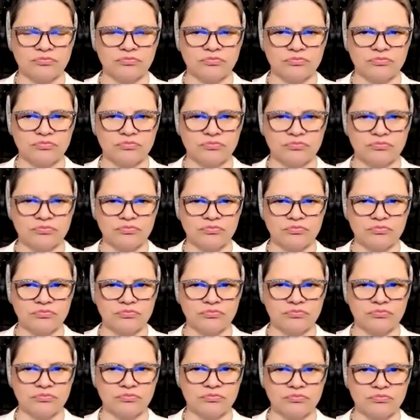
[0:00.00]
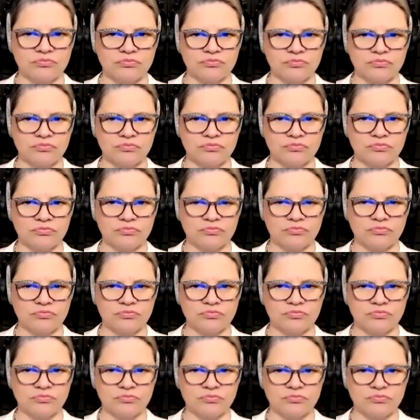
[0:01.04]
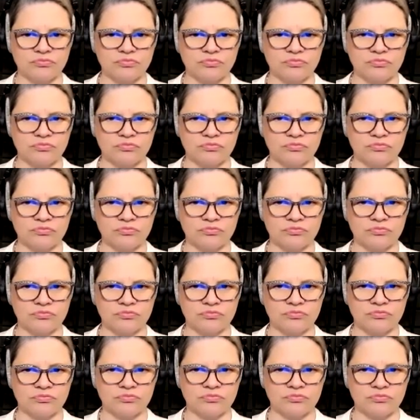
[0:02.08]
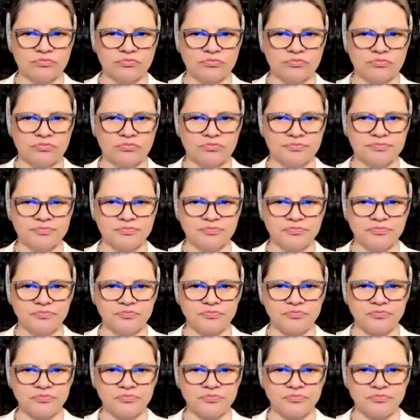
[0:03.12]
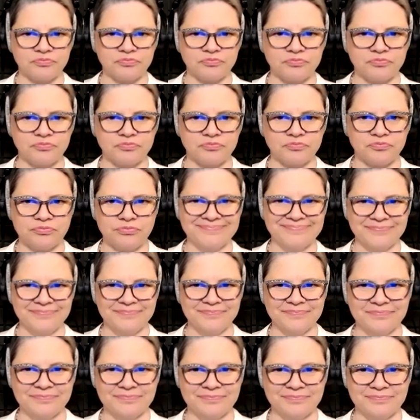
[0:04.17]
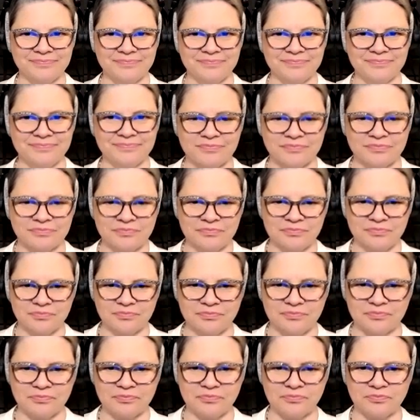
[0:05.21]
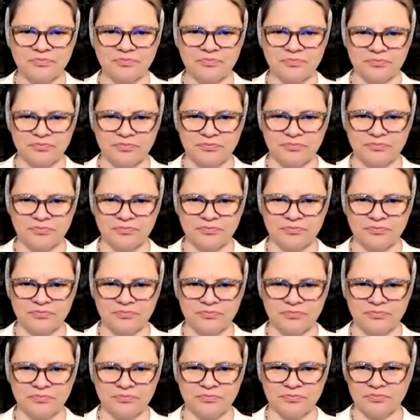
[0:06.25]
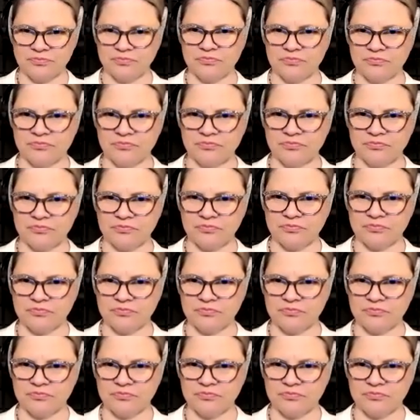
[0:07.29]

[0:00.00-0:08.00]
No words are spoken by the person on screen.